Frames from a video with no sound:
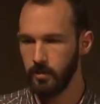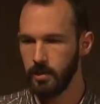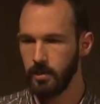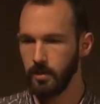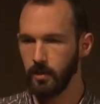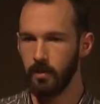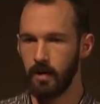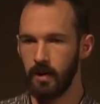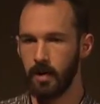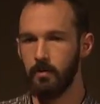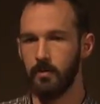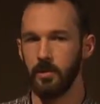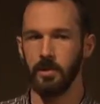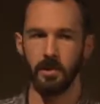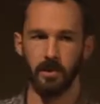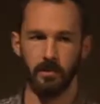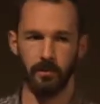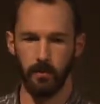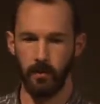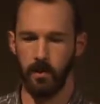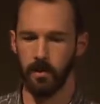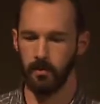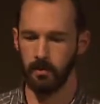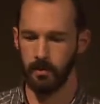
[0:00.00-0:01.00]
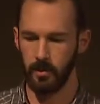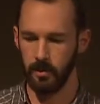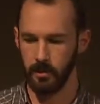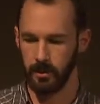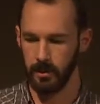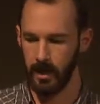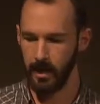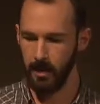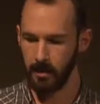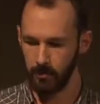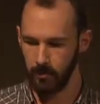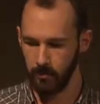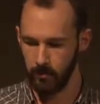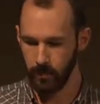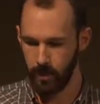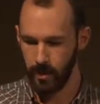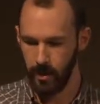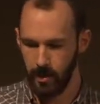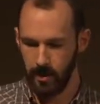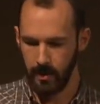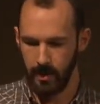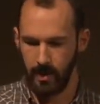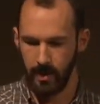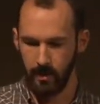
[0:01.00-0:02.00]
storing images for users can
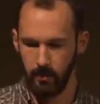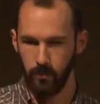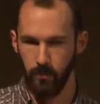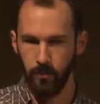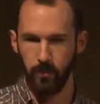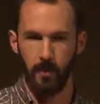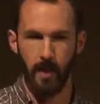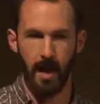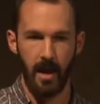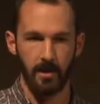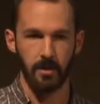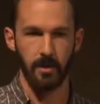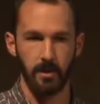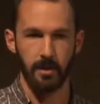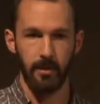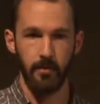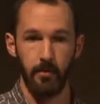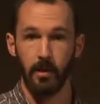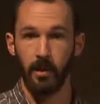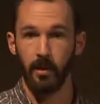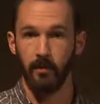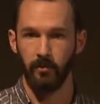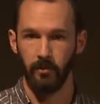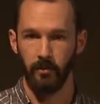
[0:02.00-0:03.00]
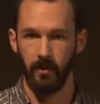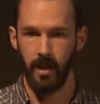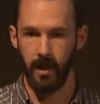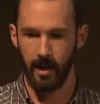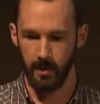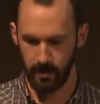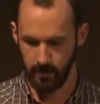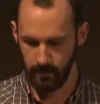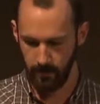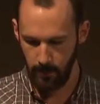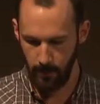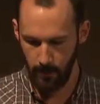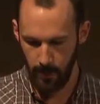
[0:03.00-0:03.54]
can actually bill for that.